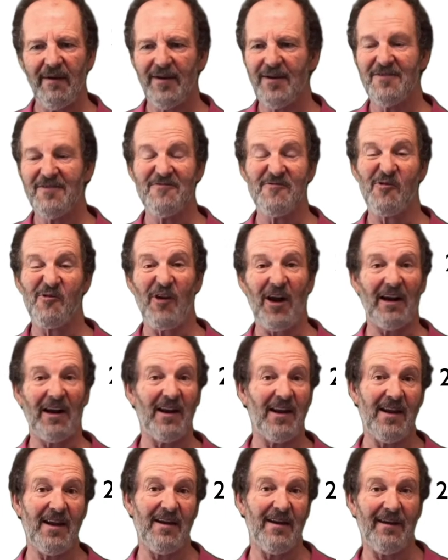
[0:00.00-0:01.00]

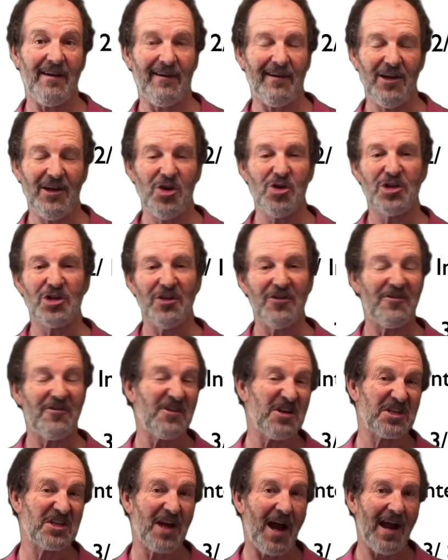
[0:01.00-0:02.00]
frankly, usually the
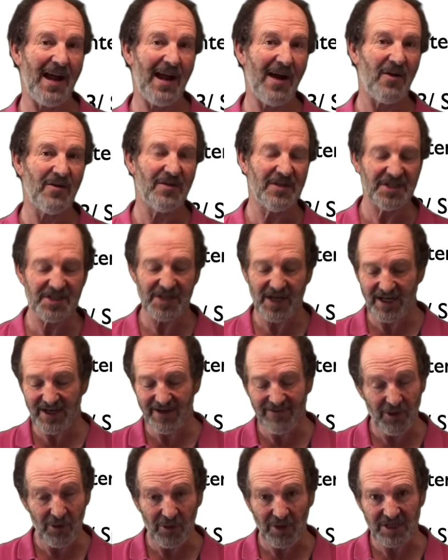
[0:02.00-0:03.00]
first guy out on the site,
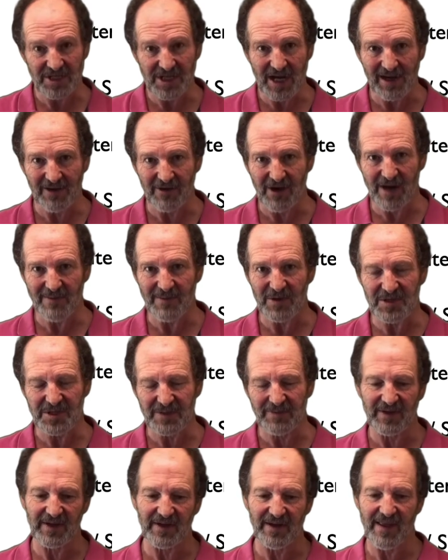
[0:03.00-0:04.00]
if you're on Telegram or
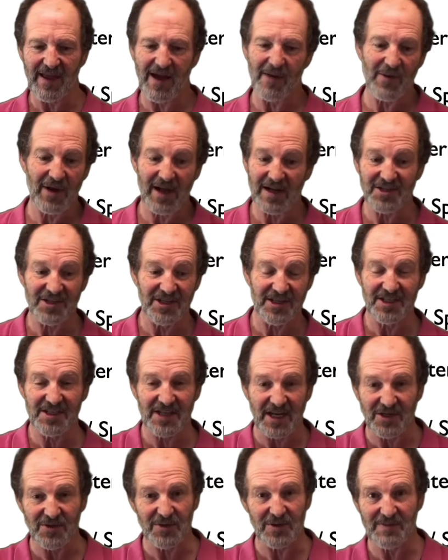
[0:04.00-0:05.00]
something like that, will actually
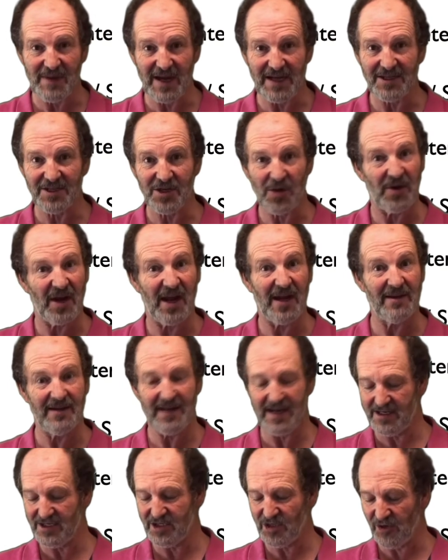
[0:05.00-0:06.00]
say to his mates, okay,
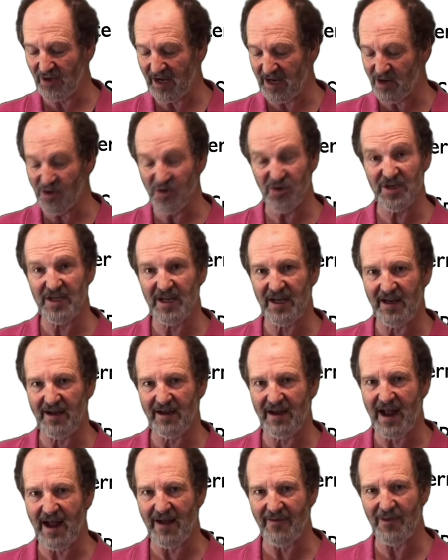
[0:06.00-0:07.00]
yeah, it's looking good here
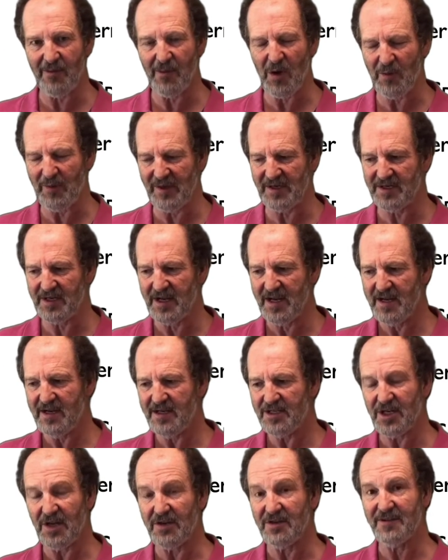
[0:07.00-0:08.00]
at the moment.
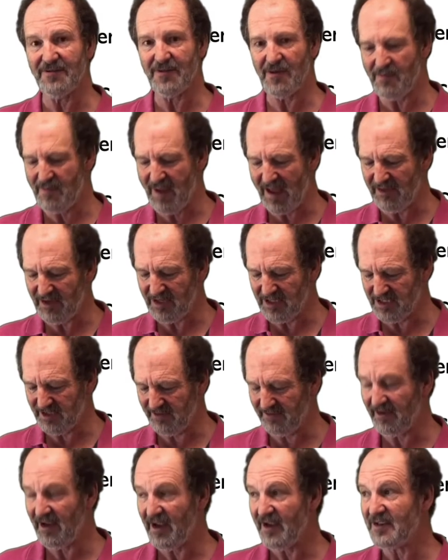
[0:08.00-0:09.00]
So different methods
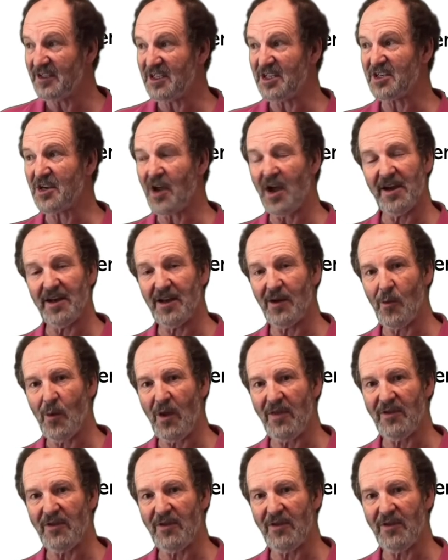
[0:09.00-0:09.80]
of deciding whether